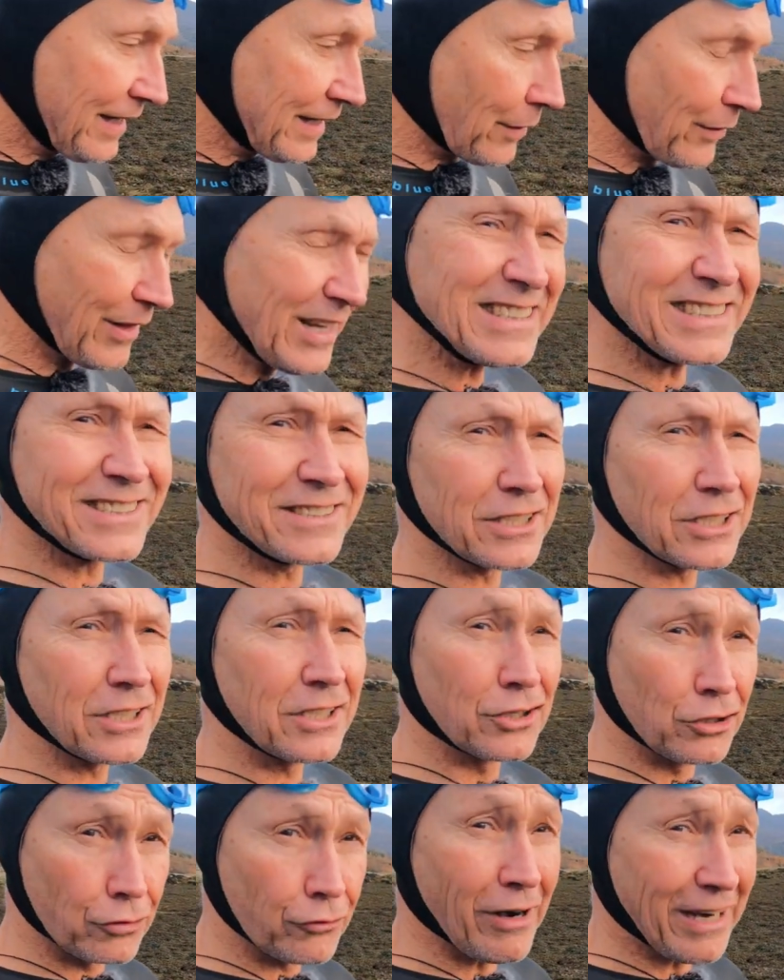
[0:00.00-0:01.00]
Now that's the
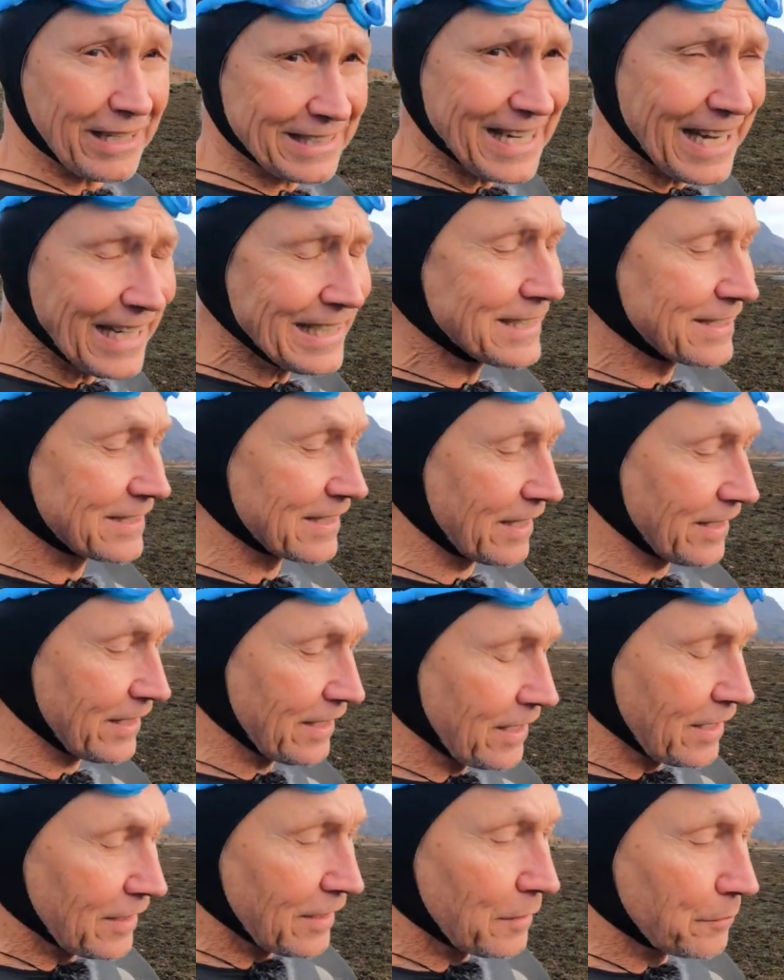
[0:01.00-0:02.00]
correct
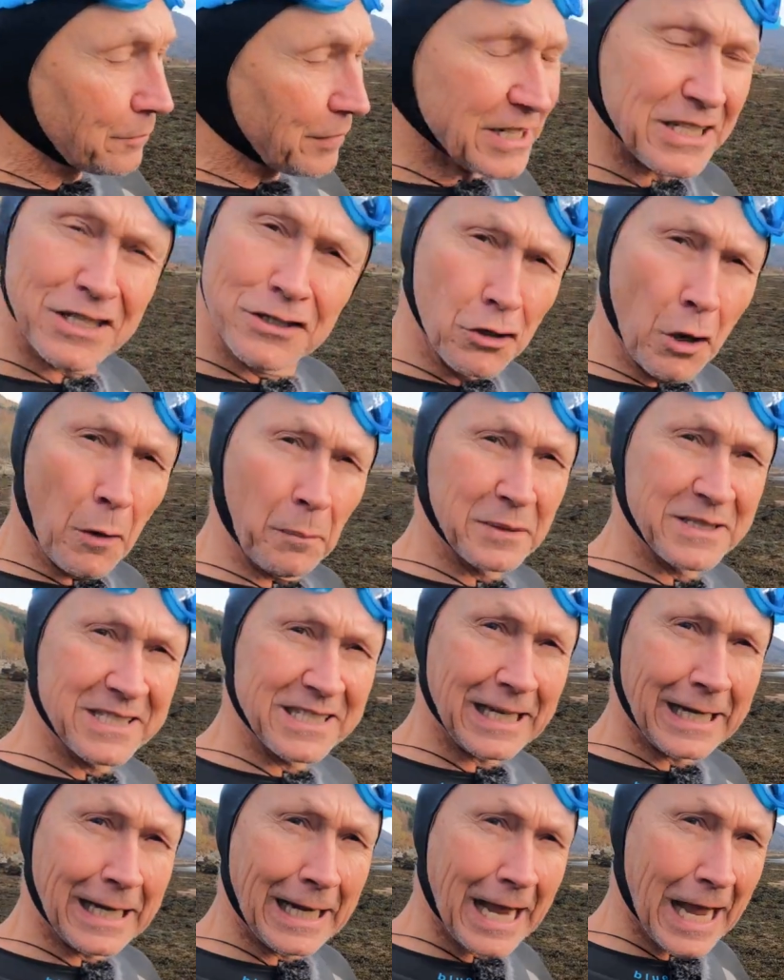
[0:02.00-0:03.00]
answer, but it's not
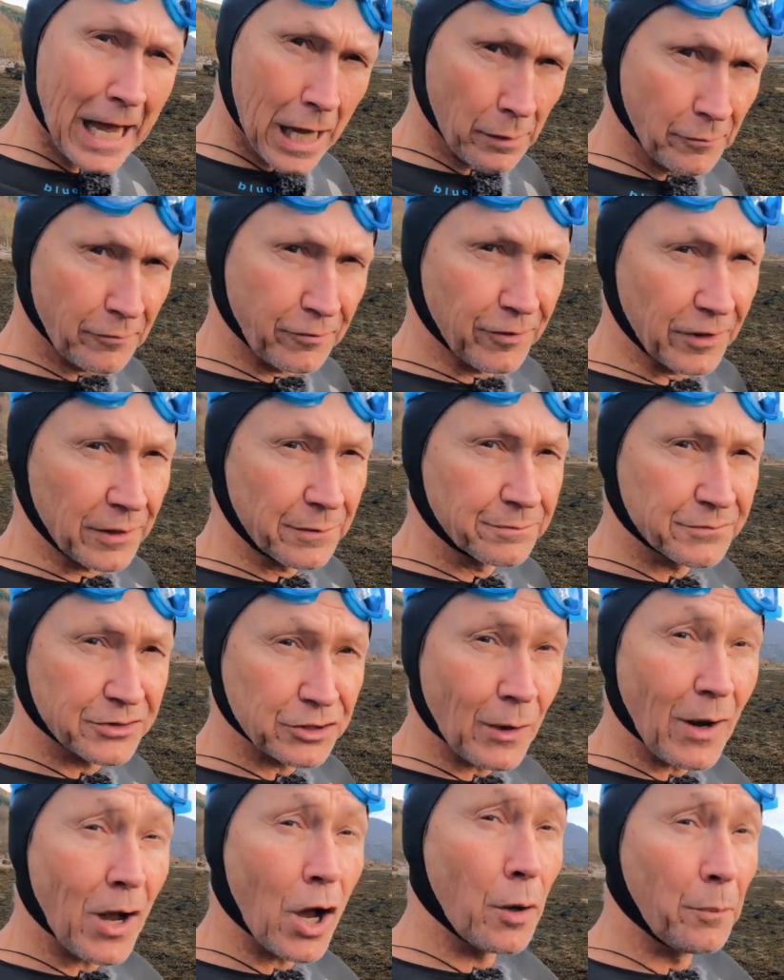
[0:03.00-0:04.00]
particularly helpful,
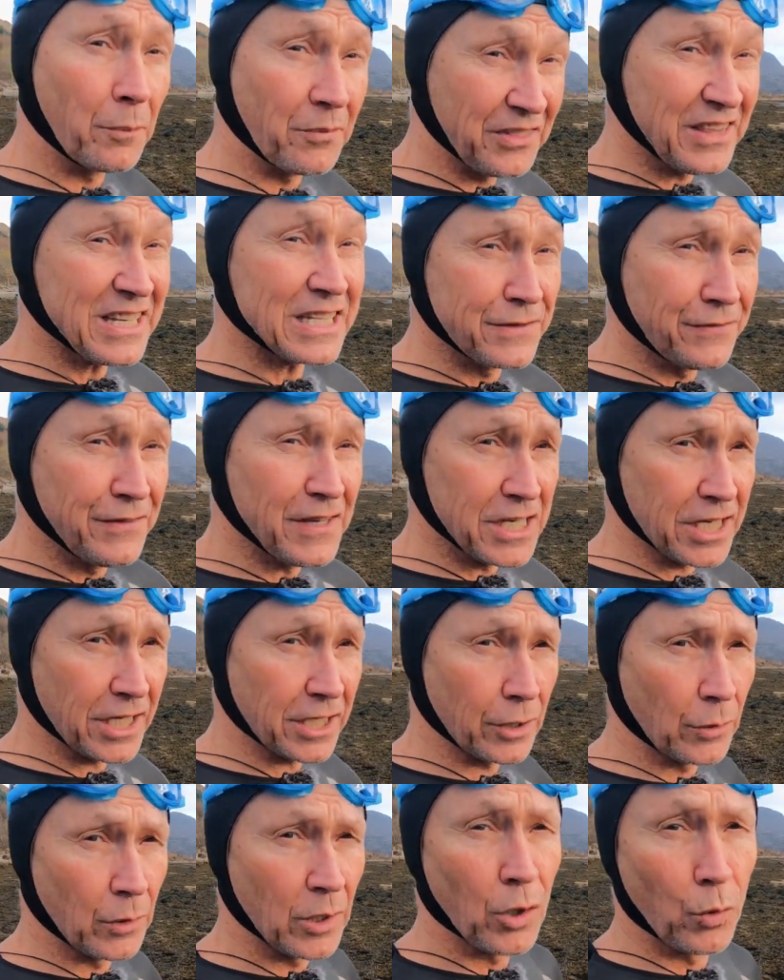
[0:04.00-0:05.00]
so I hope this
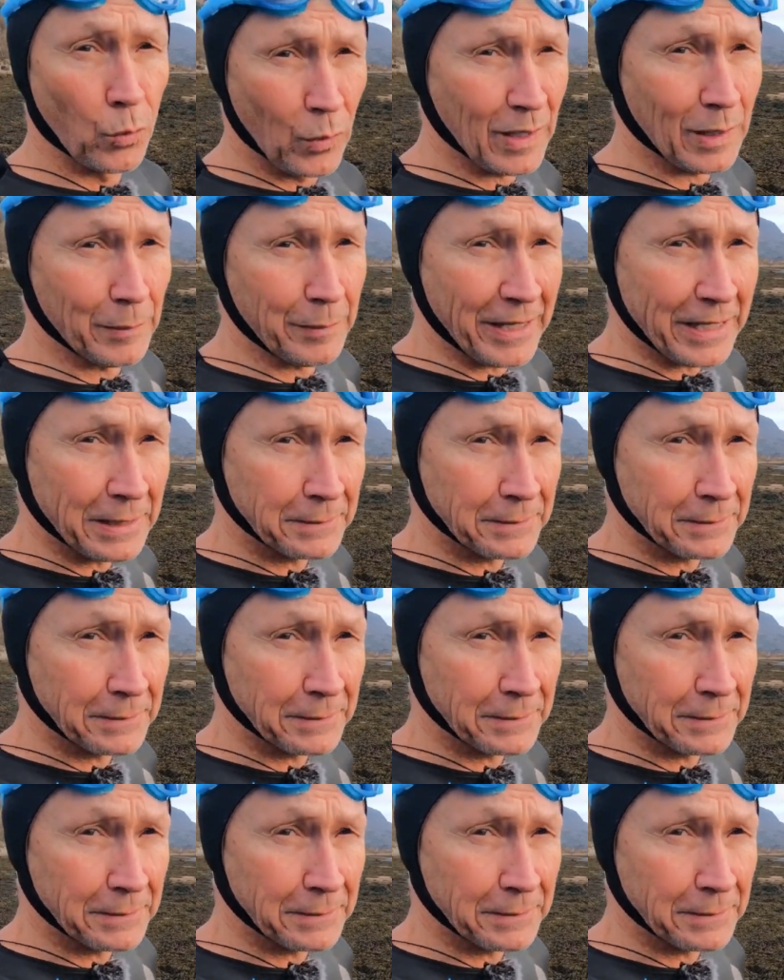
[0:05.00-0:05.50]
video will be.